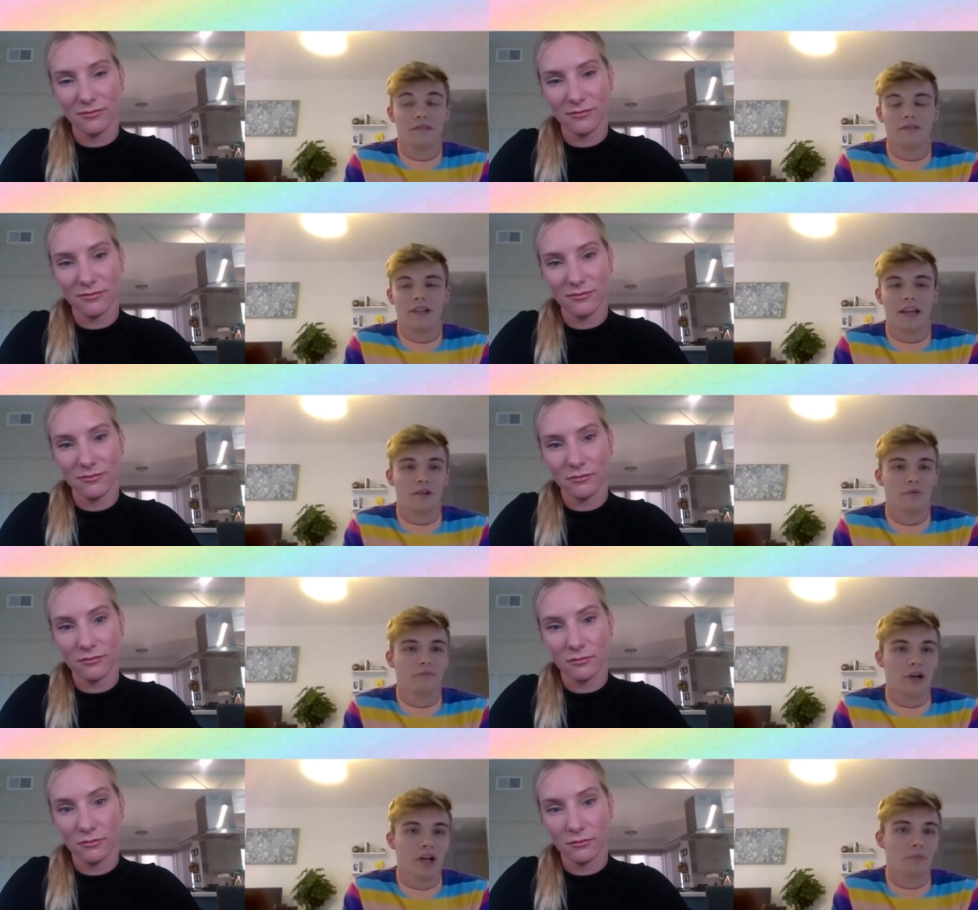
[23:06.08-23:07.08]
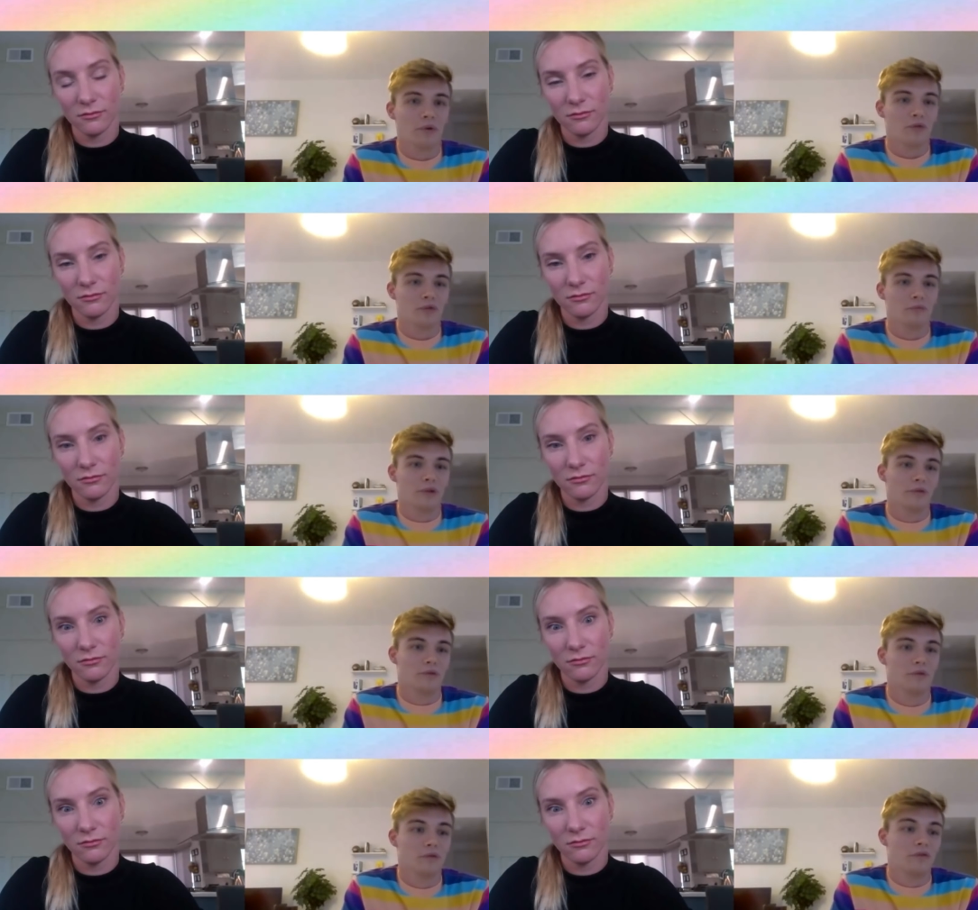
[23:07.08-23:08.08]
Speaker 1: like a bad person
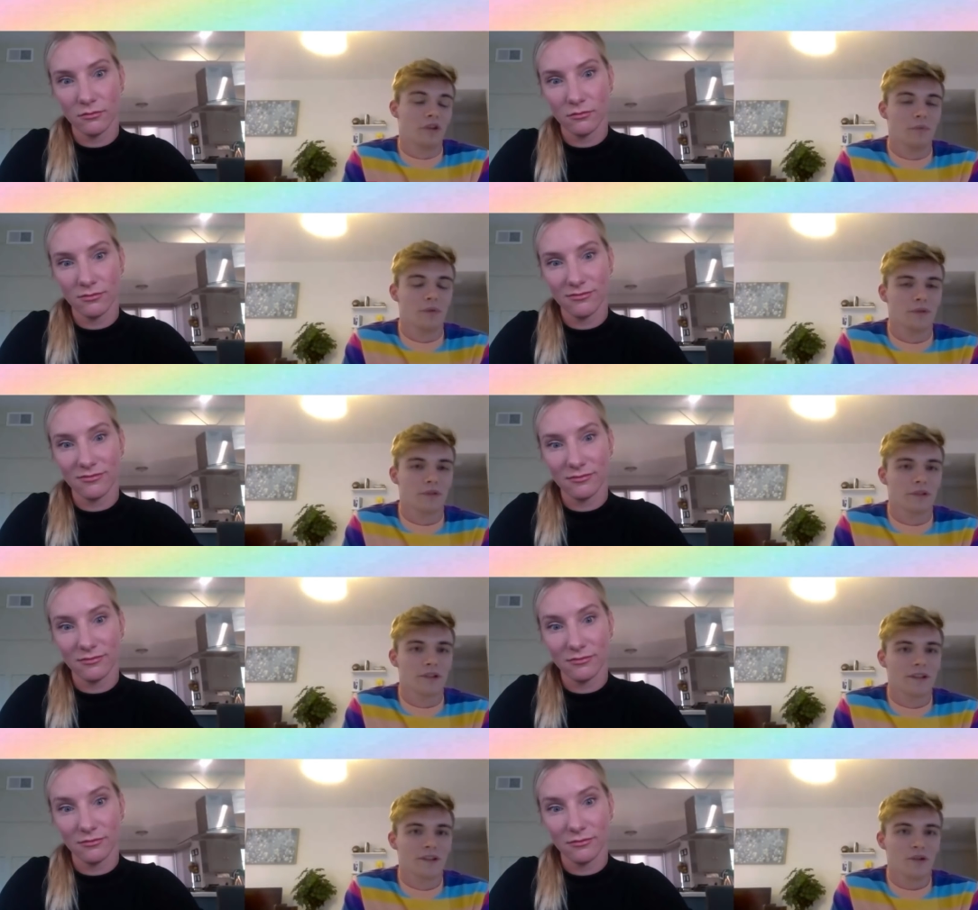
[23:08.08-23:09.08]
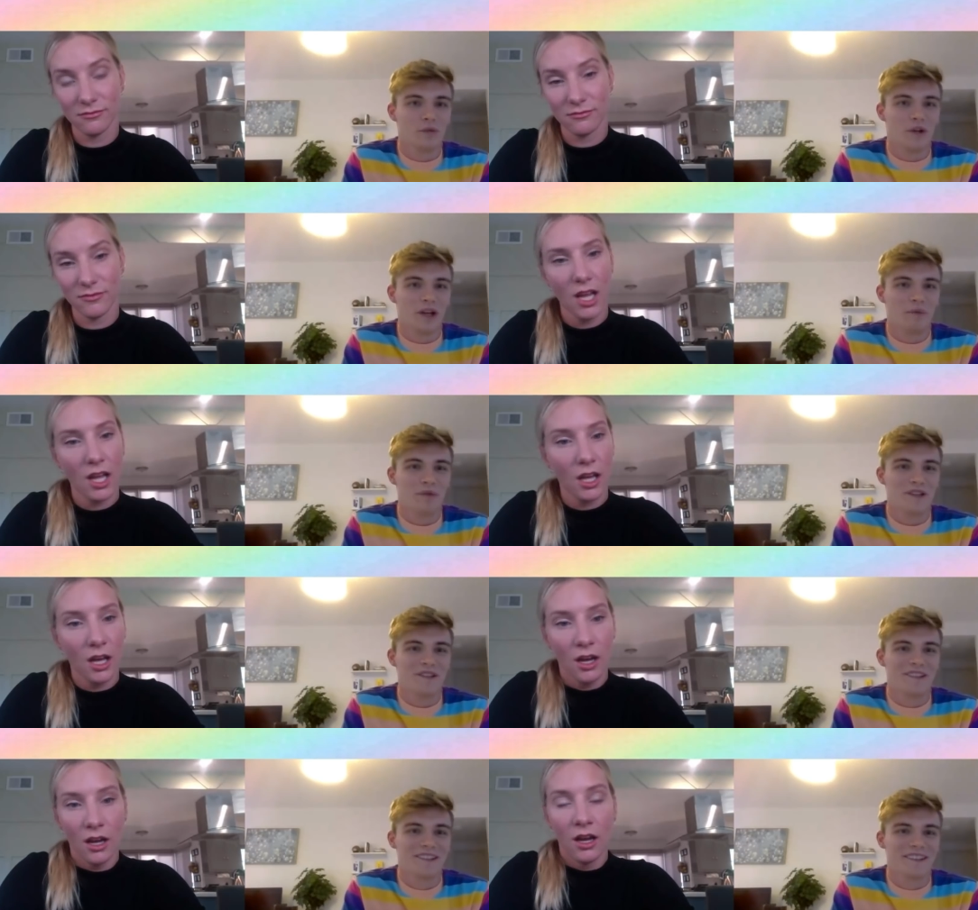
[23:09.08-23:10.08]
because you're famous. You know what I
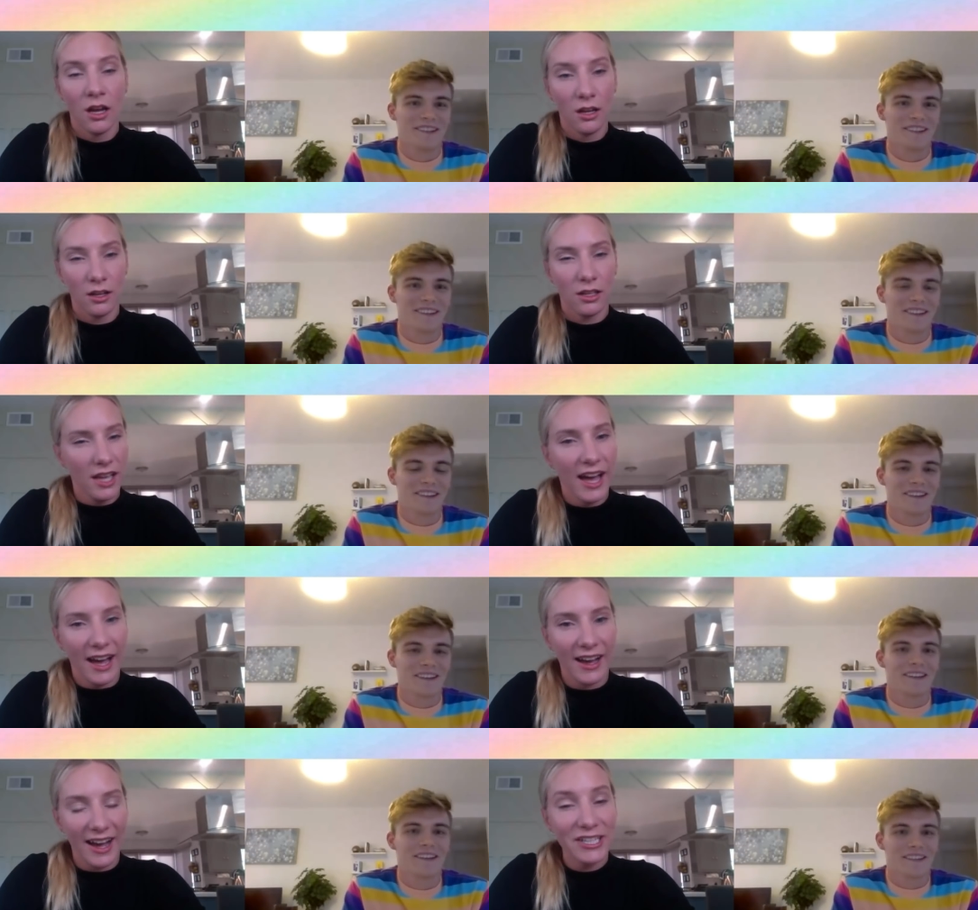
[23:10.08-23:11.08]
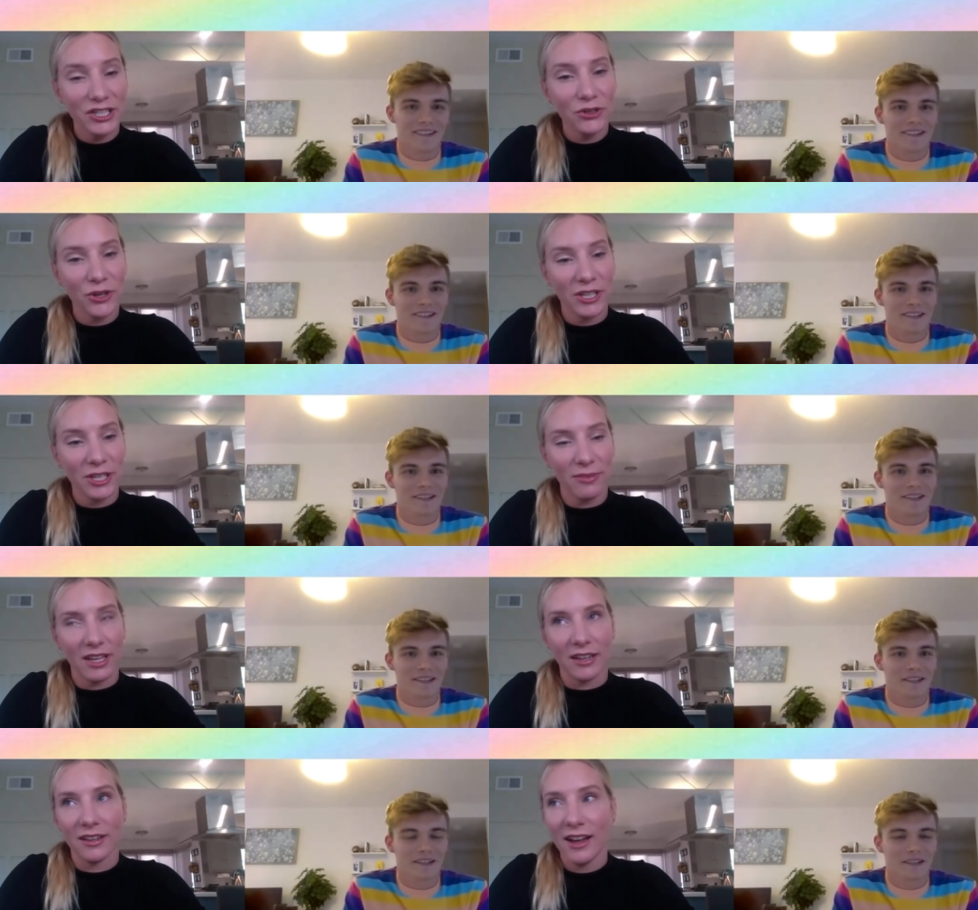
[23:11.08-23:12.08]
mean?
Speaker 2: Yeah, I do know what you
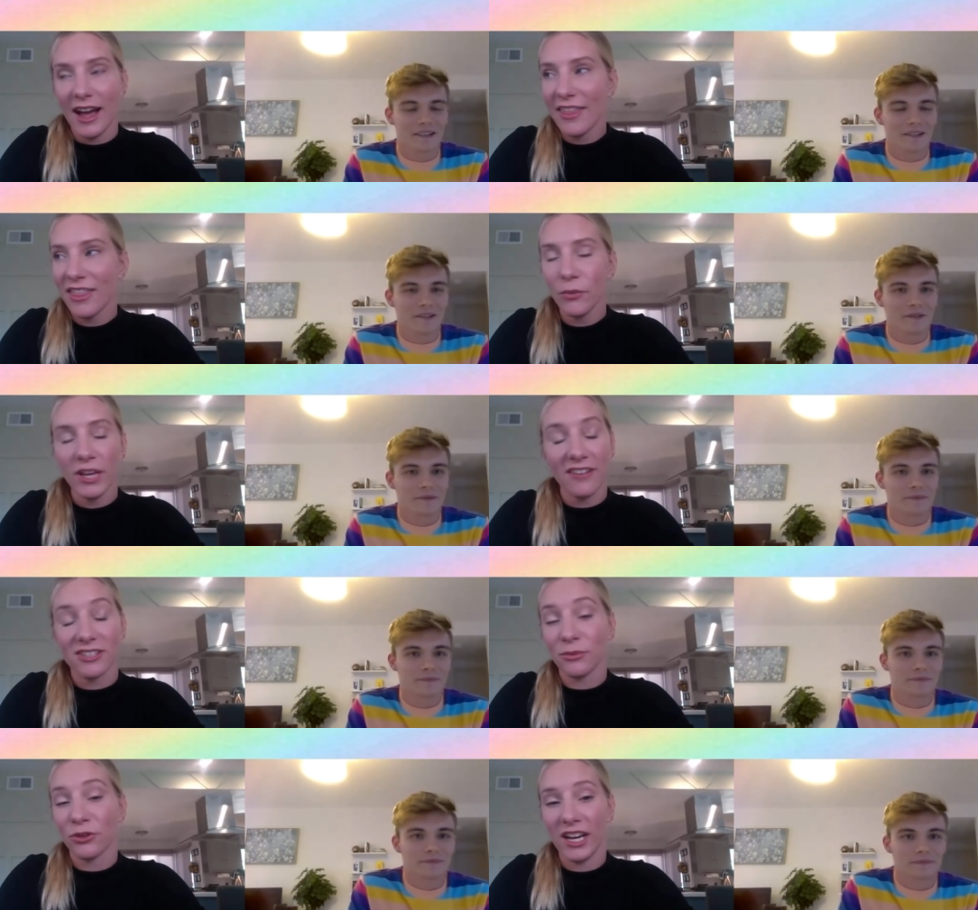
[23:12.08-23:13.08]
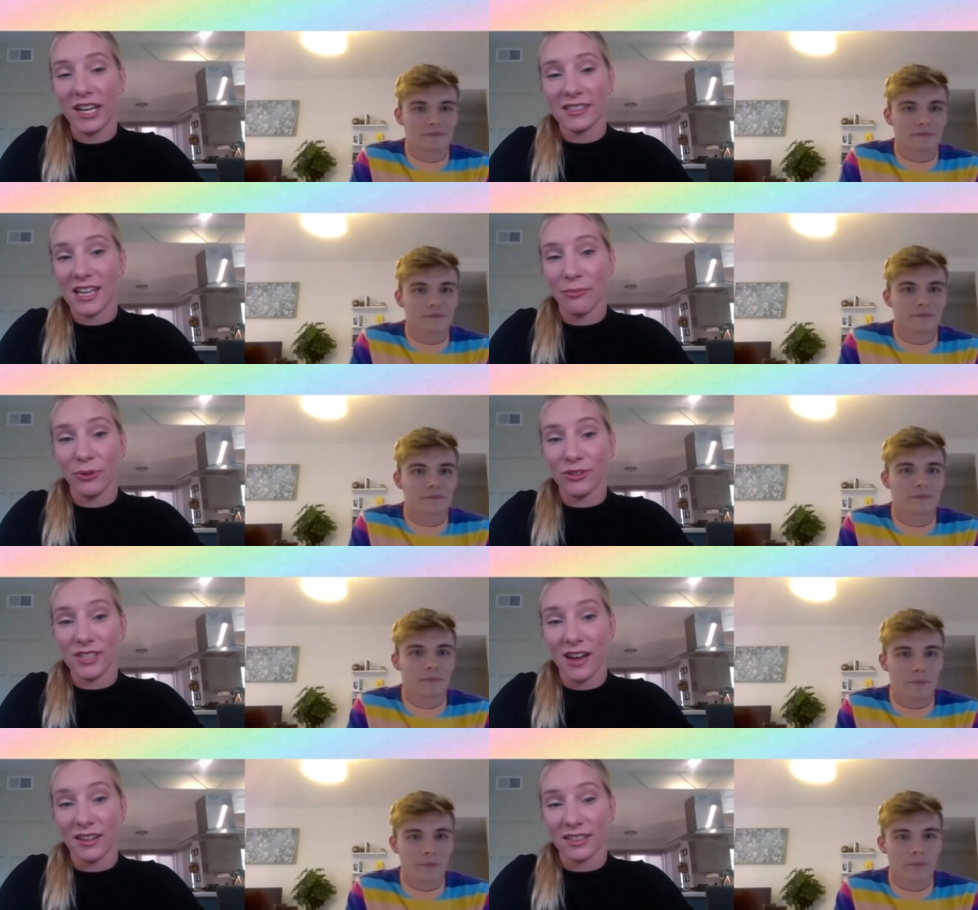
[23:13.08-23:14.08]
mean. I think we have some great examples,
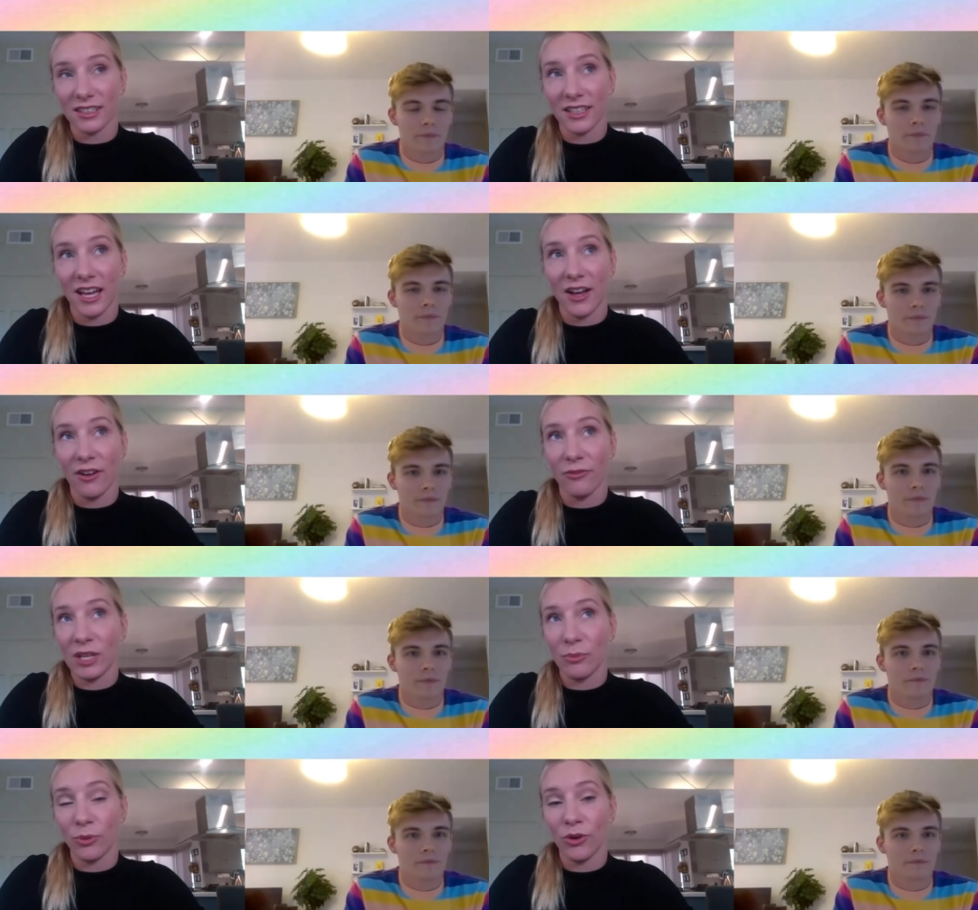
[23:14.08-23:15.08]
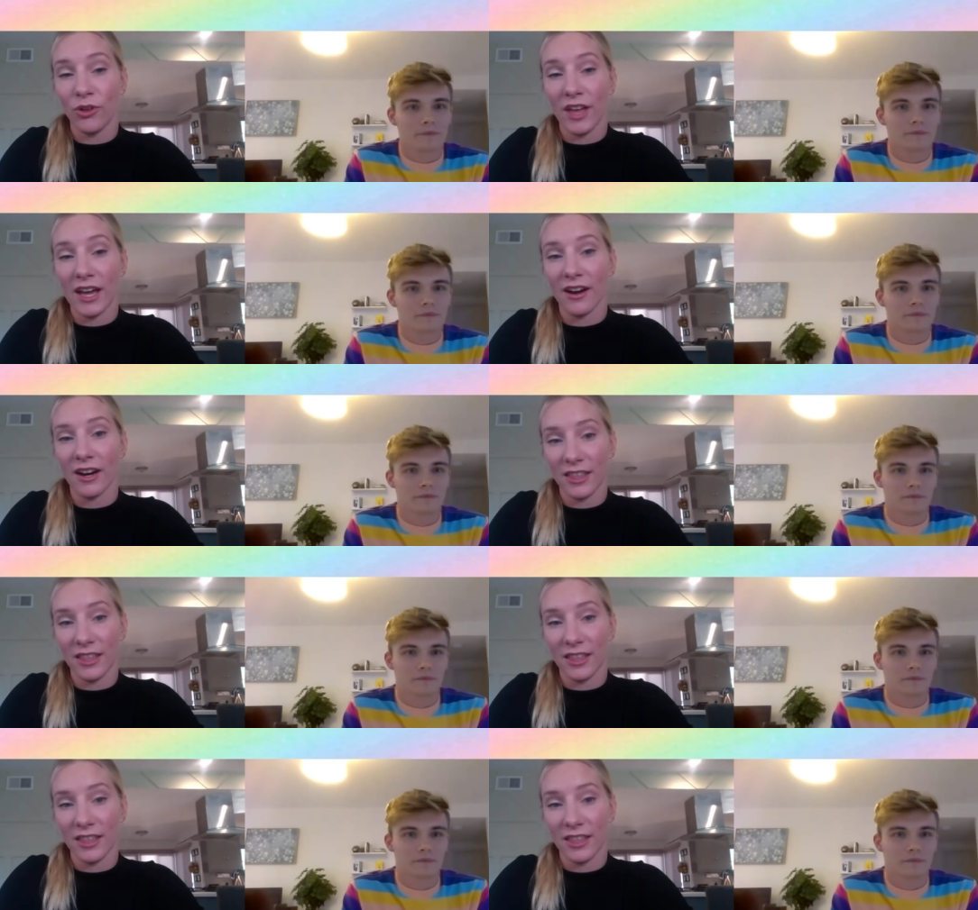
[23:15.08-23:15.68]
honestly, of people that are in the